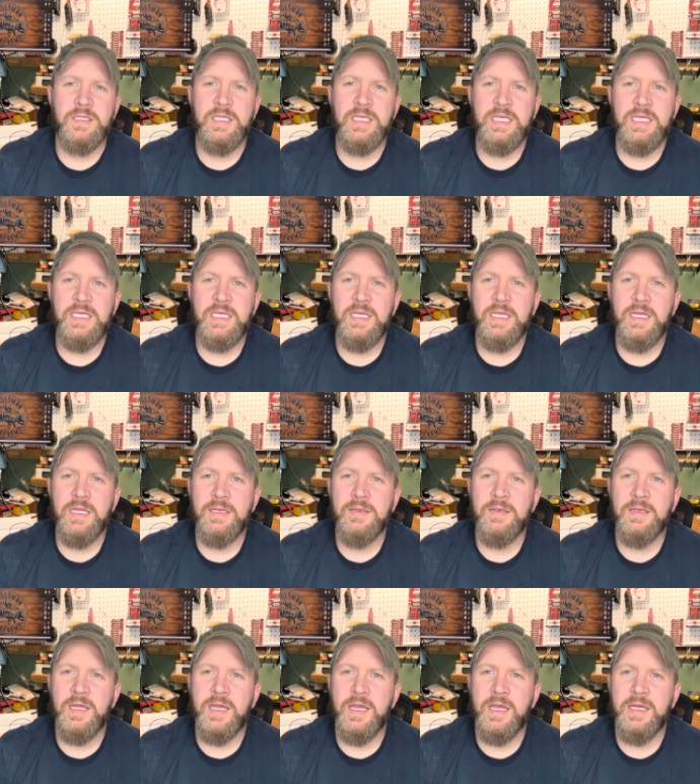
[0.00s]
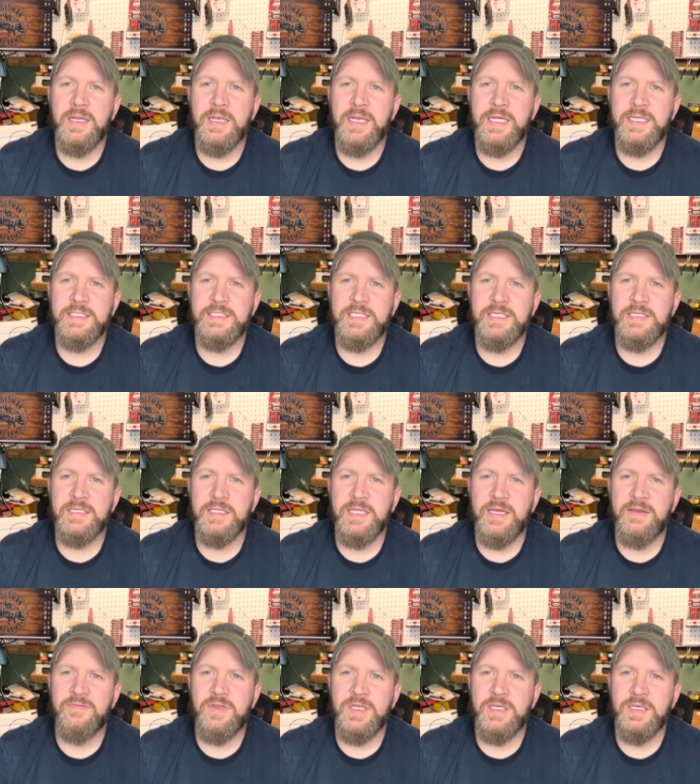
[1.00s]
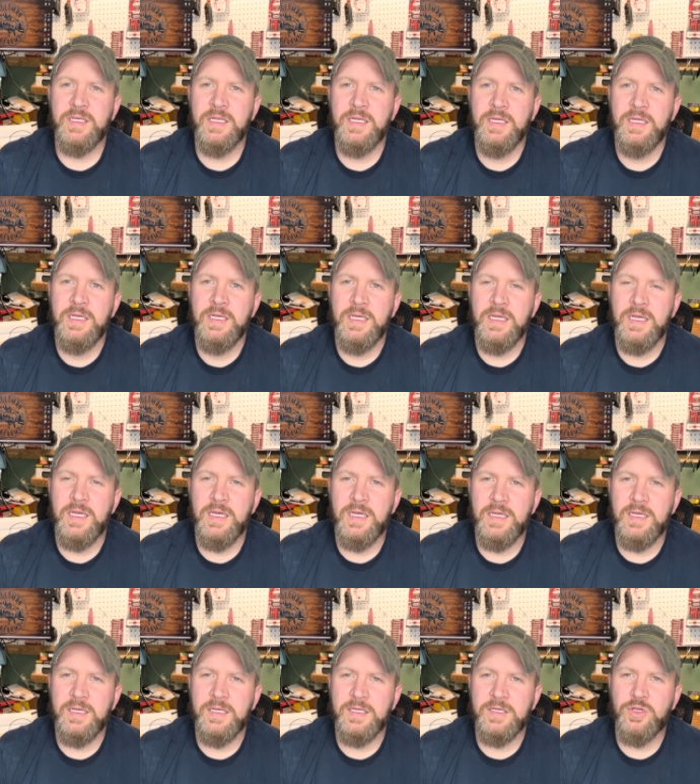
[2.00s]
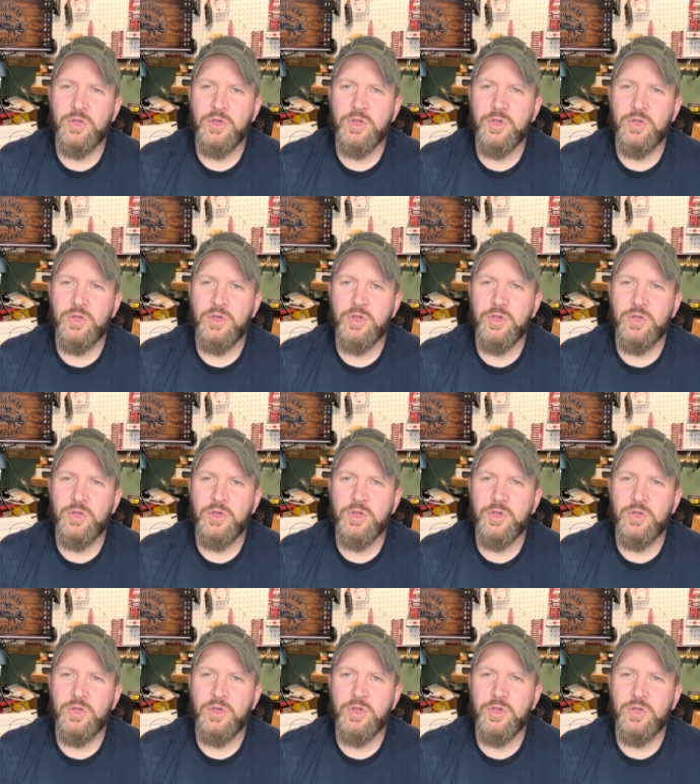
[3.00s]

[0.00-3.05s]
the uh, 1911 uh,